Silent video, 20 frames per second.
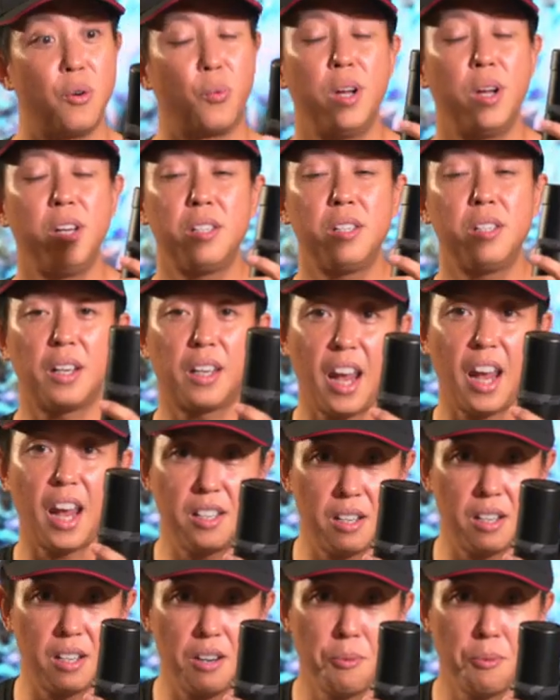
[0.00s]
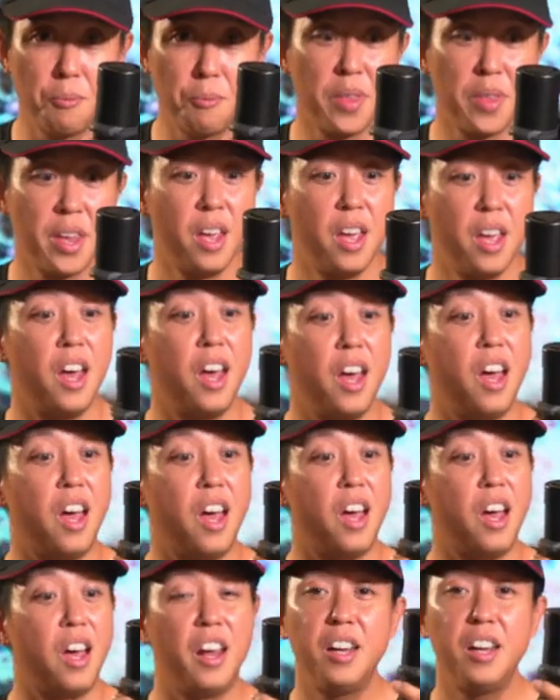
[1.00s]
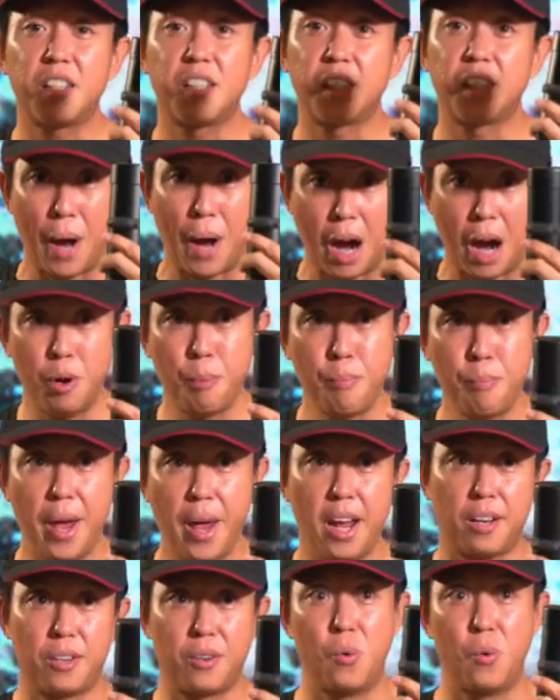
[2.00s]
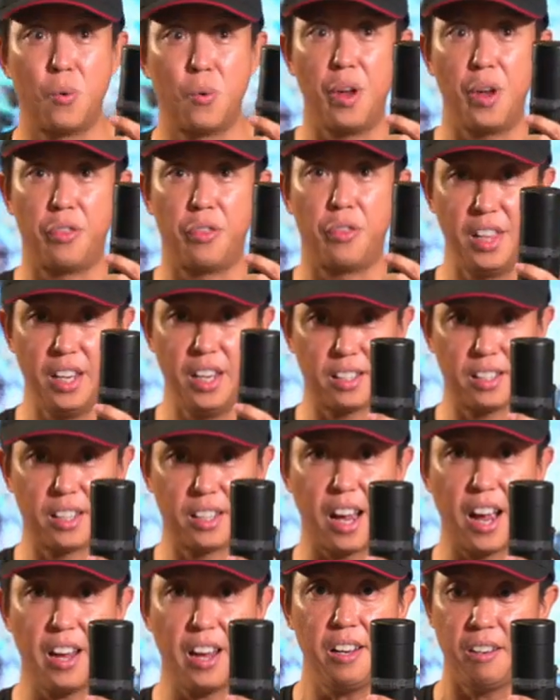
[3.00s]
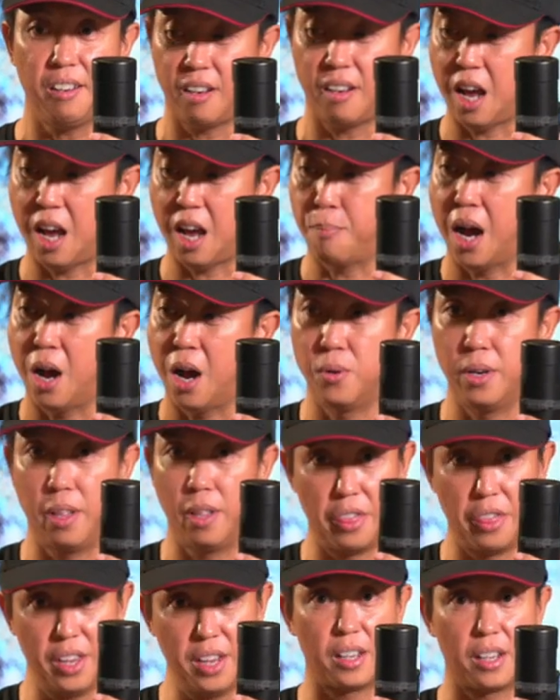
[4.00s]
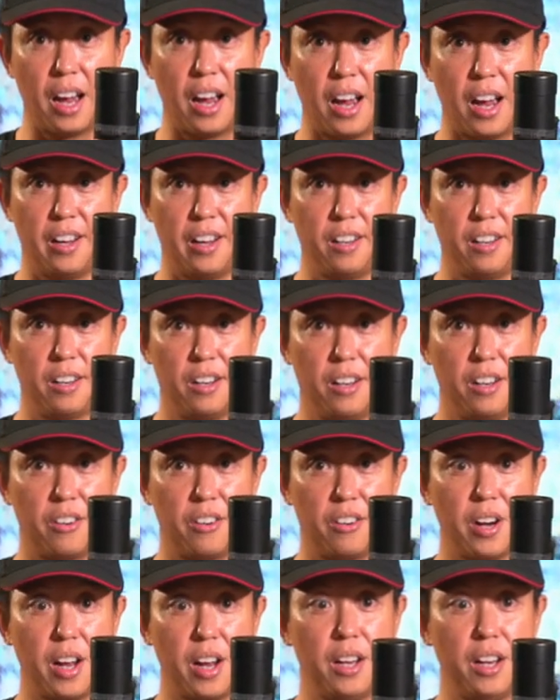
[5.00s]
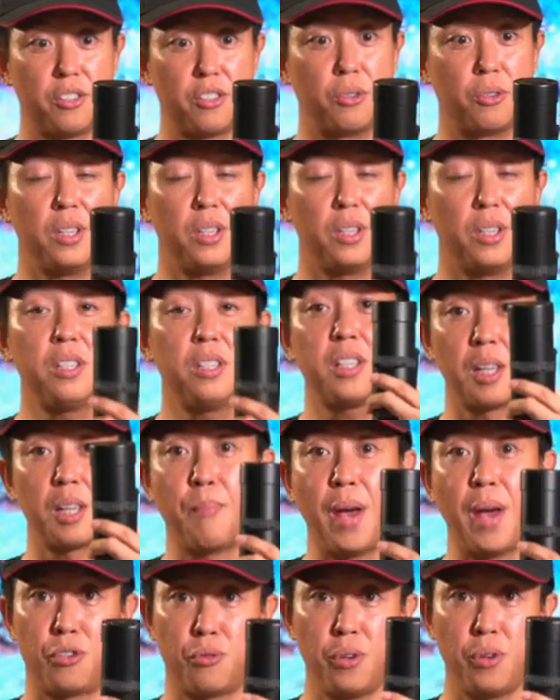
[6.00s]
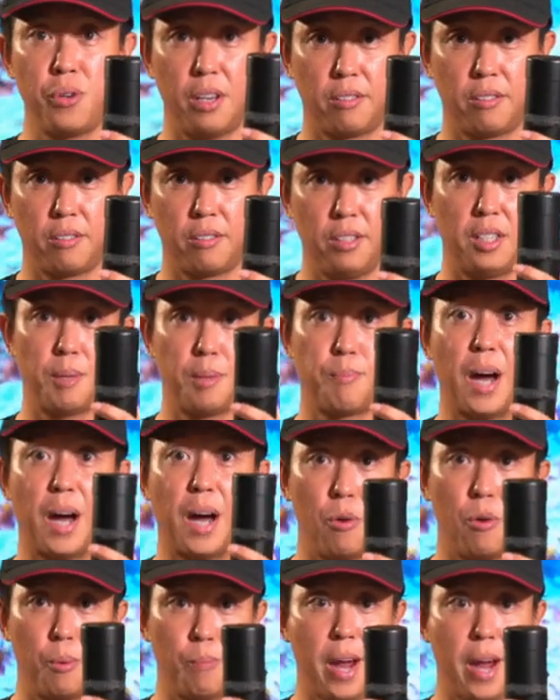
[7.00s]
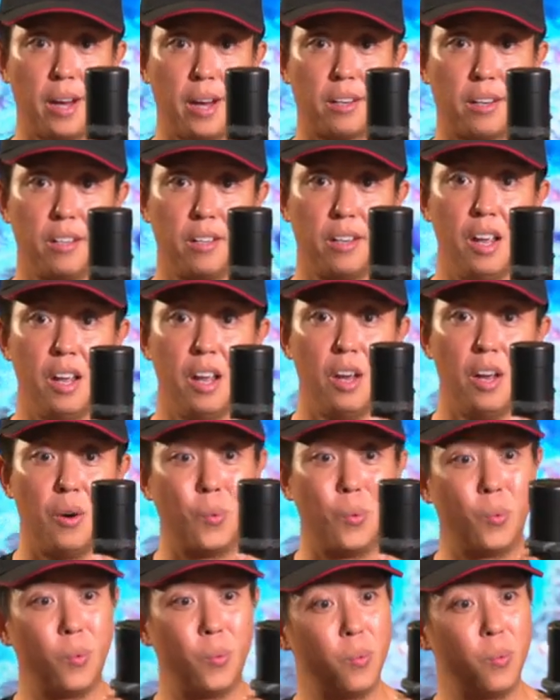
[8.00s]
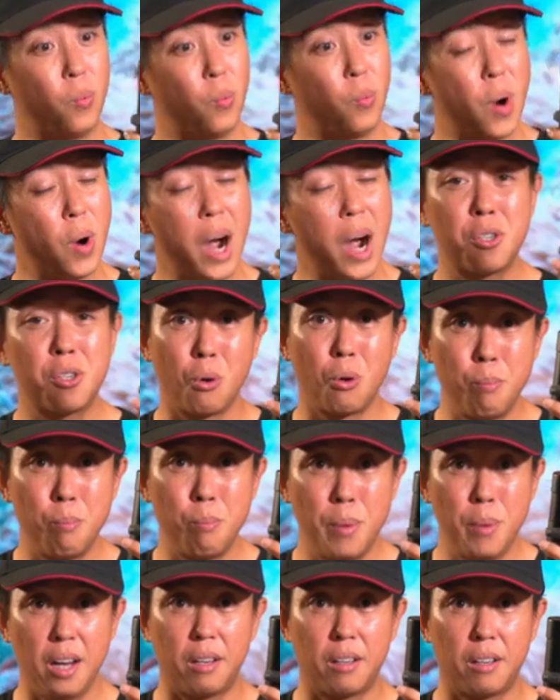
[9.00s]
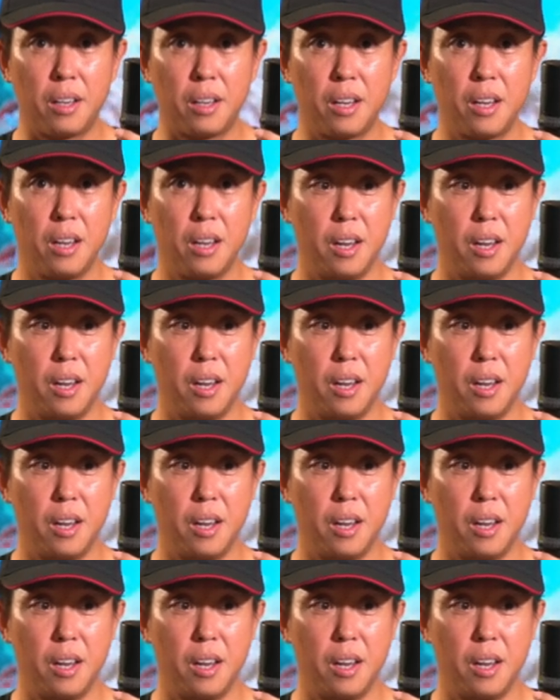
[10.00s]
What is a canister? It's the power pack. With this guy, I power this guy, right? So this is the battery, this is the power pack. Why so big?